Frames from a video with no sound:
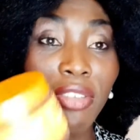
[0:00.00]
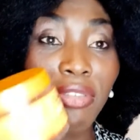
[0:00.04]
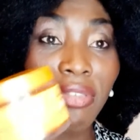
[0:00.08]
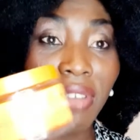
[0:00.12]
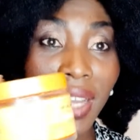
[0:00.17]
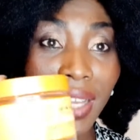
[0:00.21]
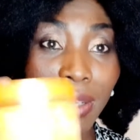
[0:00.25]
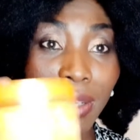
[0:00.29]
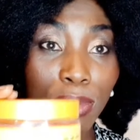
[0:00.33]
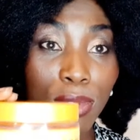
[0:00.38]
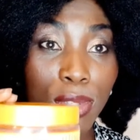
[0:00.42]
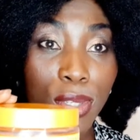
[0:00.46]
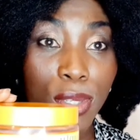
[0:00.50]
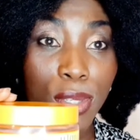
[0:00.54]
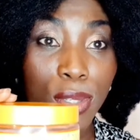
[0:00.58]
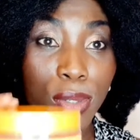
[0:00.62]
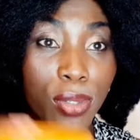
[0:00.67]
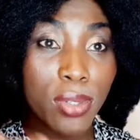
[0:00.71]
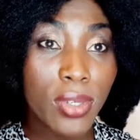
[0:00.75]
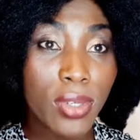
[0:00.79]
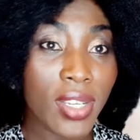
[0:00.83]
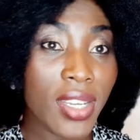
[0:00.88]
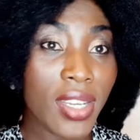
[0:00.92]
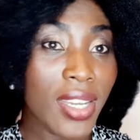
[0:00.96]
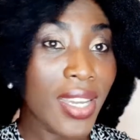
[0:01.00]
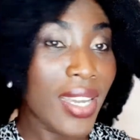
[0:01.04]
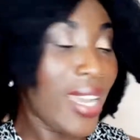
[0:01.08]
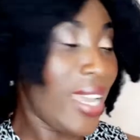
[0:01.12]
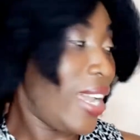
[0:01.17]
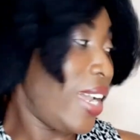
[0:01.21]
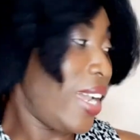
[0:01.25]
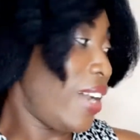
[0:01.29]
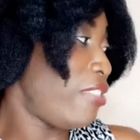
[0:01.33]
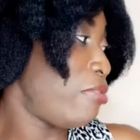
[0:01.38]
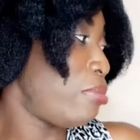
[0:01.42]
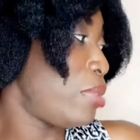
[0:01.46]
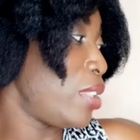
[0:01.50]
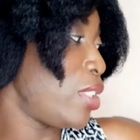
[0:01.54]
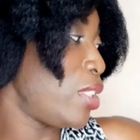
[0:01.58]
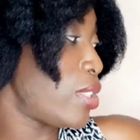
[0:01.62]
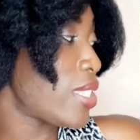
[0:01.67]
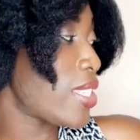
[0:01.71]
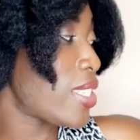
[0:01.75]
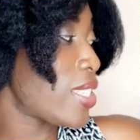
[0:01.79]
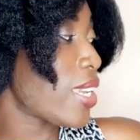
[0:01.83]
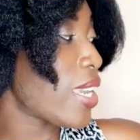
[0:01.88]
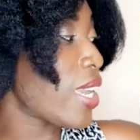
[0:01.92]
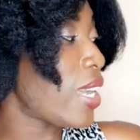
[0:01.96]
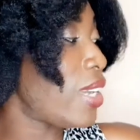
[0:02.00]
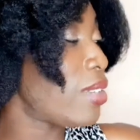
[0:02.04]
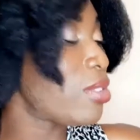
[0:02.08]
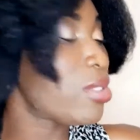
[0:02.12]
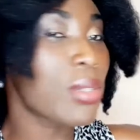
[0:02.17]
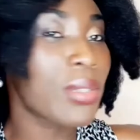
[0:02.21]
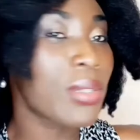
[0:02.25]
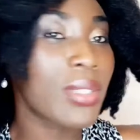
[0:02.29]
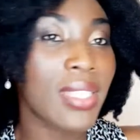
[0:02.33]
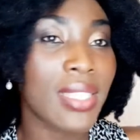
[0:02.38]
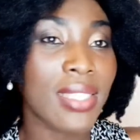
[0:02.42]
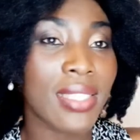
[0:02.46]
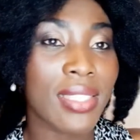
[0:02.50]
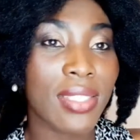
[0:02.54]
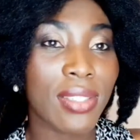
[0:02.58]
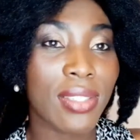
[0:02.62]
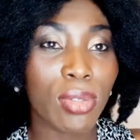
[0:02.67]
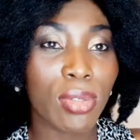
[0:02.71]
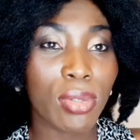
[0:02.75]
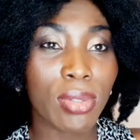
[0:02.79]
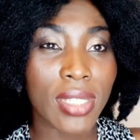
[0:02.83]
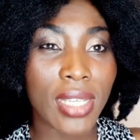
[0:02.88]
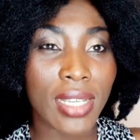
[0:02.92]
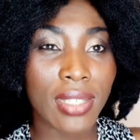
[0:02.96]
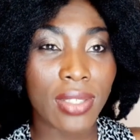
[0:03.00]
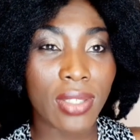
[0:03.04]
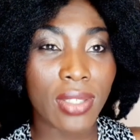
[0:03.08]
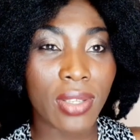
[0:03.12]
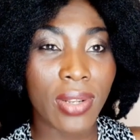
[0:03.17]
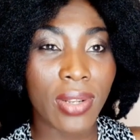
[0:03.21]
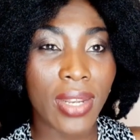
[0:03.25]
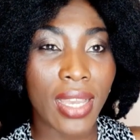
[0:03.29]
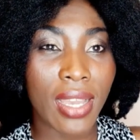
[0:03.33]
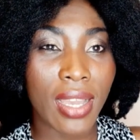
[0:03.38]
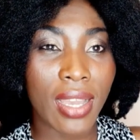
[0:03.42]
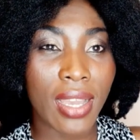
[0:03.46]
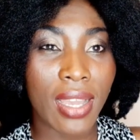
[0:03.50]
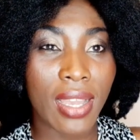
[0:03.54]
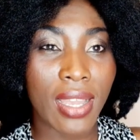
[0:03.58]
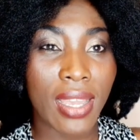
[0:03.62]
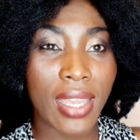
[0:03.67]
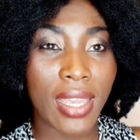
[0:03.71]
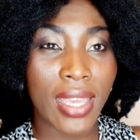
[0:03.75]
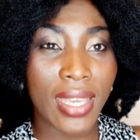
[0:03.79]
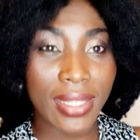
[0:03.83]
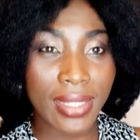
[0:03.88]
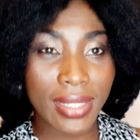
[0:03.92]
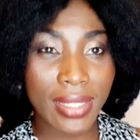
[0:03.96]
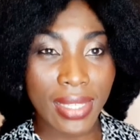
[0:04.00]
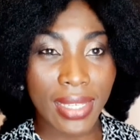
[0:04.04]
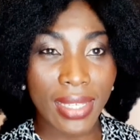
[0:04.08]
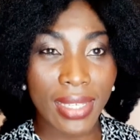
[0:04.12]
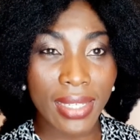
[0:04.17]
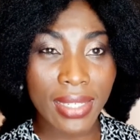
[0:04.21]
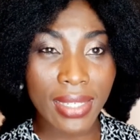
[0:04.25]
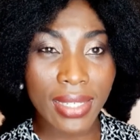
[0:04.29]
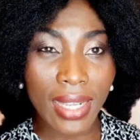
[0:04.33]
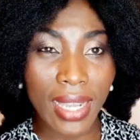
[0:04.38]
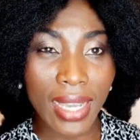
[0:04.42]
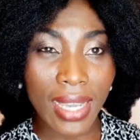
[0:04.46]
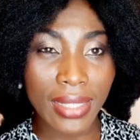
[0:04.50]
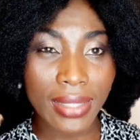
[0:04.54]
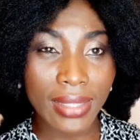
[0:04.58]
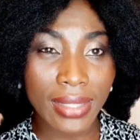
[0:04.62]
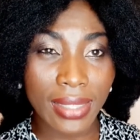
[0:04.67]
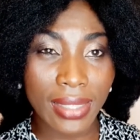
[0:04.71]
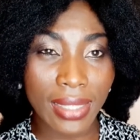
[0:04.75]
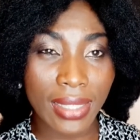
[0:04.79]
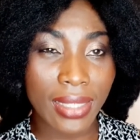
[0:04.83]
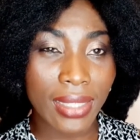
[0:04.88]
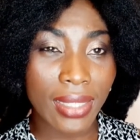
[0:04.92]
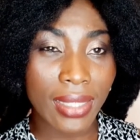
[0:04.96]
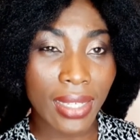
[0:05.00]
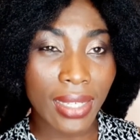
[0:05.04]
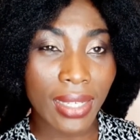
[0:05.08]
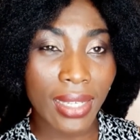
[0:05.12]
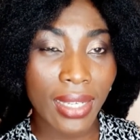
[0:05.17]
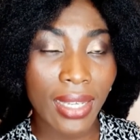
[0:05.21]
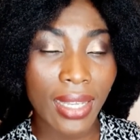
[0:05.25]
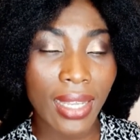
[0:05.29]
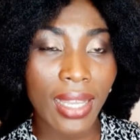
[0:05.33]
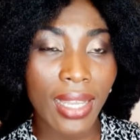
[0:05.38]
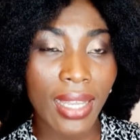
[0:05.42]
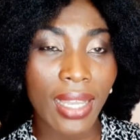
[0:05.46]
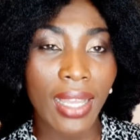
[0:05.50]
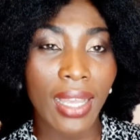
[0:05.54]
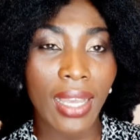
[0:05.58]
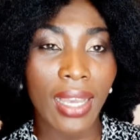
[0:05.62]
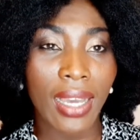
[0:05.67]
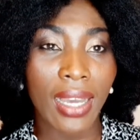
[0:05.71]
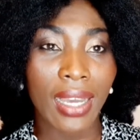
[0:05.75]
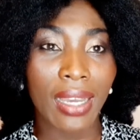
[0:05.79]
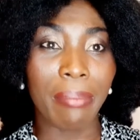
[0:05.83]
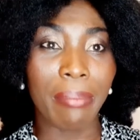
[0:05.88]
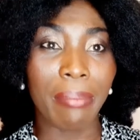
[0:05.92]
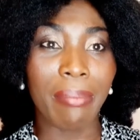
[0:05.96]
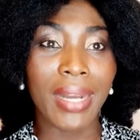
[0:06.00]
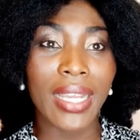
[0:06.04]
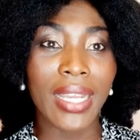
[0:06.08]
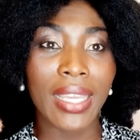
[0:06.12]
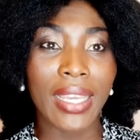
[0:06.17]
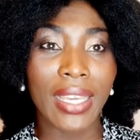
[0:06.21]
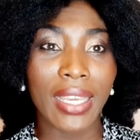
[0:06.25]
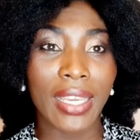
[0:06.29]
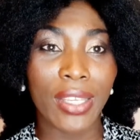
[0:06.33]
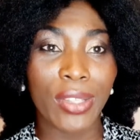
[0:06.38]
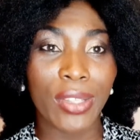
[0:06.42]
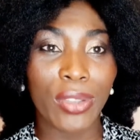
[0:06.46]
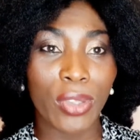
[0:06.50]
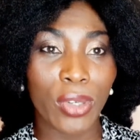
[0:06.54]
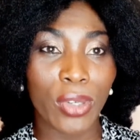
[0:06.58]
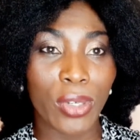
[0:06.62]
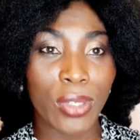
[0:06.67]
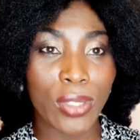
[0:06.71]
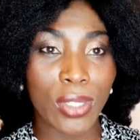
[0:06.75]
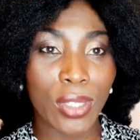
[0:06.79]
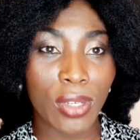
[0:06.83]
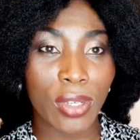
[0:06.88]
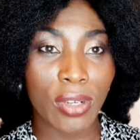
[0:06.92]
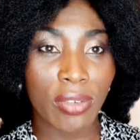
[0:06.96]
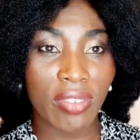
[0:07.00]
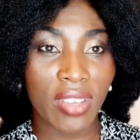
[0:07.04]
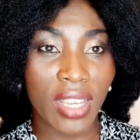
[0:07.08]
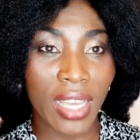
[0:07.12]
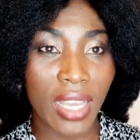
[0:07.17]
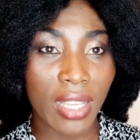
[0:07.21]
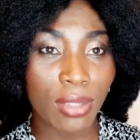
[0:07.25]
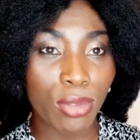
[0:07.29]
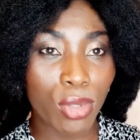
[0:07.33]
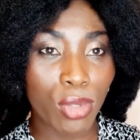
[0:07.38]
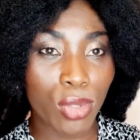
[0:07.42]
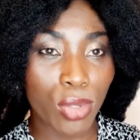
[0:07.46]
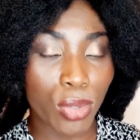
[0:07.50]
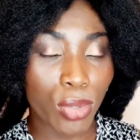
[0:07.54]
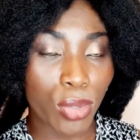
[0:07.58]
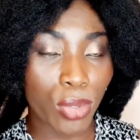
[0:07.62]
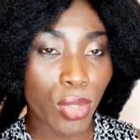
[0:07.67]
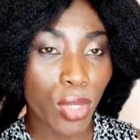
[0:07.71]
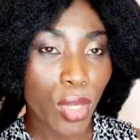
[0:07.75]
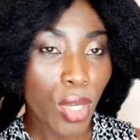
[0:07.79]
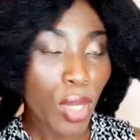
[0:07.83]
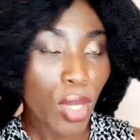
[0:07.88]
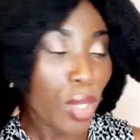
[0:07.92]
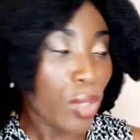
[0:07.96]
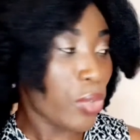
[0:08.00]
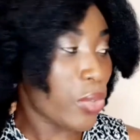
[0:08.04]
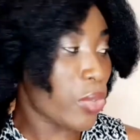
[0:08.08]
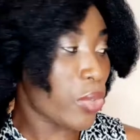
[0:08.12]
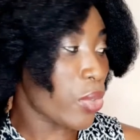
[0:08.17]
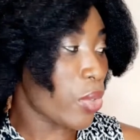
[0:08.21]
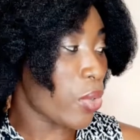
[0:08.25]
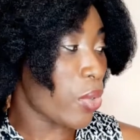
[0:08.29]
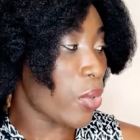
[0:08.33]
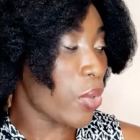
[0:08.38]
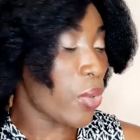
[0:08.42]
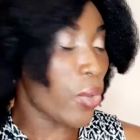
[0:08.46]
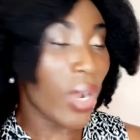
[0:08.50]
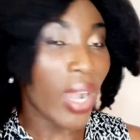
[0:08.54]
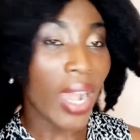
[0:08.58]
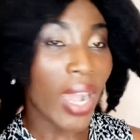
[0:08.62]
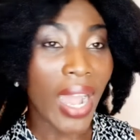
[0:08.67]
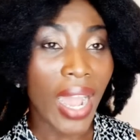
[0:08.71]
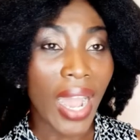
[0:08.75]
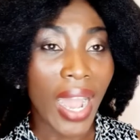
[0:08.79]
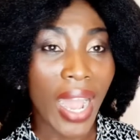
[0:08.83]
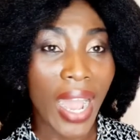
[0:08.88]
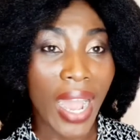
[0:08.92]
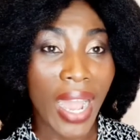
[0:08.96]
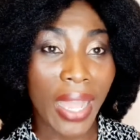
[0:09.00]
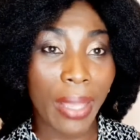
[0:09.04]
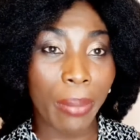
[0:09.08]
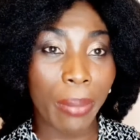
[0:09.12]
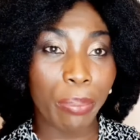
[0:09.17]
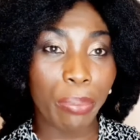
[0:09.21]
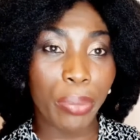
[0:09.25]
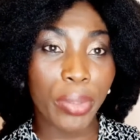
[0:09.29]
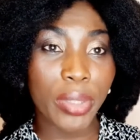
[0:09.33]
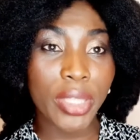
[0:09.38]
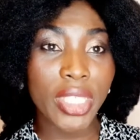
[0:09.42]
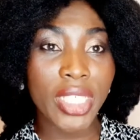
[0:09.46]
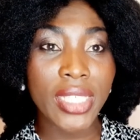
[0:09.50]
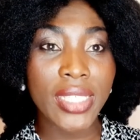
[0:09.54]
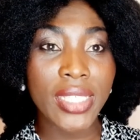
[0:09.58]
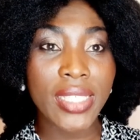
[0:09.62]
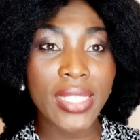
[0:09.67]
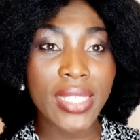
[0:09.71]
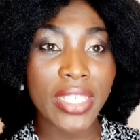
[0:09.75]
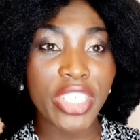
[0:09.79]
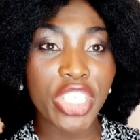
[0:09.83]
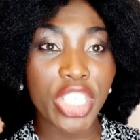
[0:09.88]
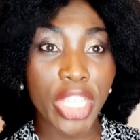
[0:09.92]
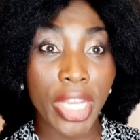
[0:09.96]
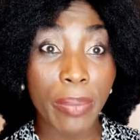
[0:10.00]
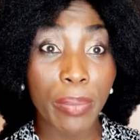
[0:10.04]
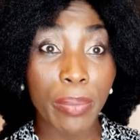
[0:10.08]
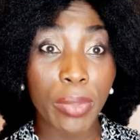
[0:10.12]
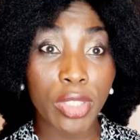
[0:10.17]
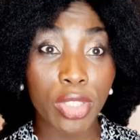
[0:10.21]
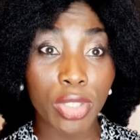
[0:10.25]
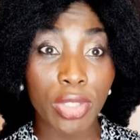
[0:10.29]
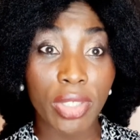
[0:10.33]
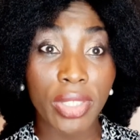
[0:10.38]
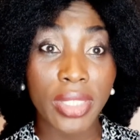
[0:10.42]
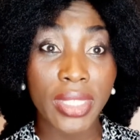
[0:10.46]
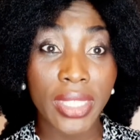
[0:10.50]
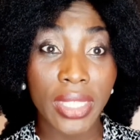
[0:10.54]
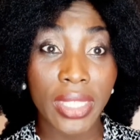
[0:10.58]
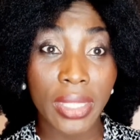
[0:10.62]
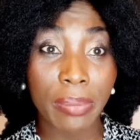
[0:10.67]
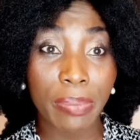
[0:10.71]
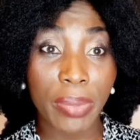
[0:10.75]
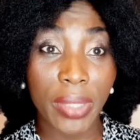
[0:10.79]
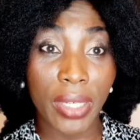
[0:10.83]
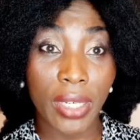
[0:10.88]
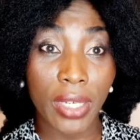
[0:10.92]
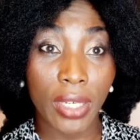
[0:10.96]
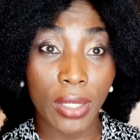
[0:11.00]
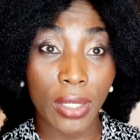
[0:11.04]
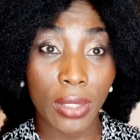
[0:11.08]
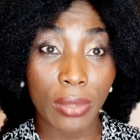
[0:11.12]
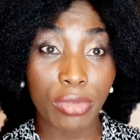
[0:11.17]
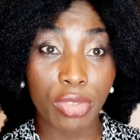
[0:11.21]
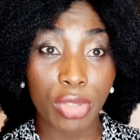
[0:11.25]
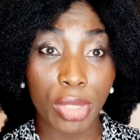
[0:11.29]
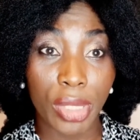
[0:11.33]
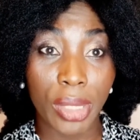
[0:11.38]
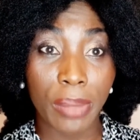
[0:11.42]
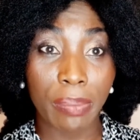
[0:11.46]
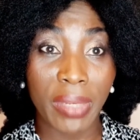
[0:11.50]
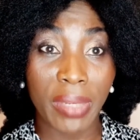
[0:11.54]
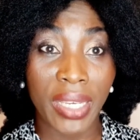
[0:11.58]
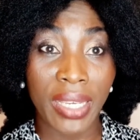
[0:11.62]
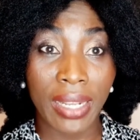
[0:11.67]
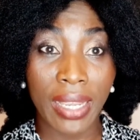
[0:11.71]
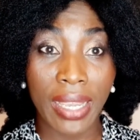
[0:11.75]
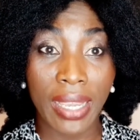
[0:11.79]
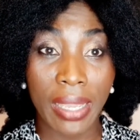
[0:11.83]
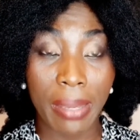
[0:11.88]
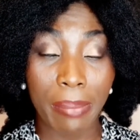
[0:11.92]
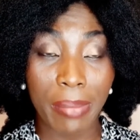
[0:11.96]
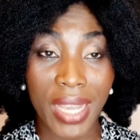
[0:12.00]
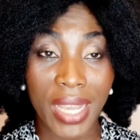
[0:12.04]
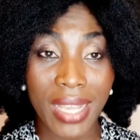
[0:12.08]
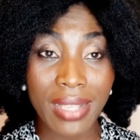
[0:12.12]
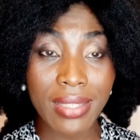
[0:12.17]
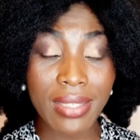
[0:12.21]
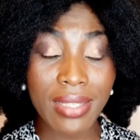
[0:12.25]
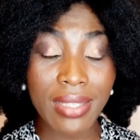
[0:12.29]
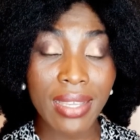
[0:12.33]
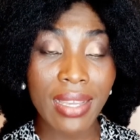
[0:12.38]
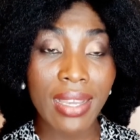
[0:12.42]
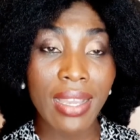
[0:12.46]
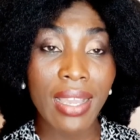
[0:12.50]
Cantu. I have been using Cantu since 2018, I think, and my hair does love Cantu. So I purchased the Shea Moisture Deep Treatment Hair Mask,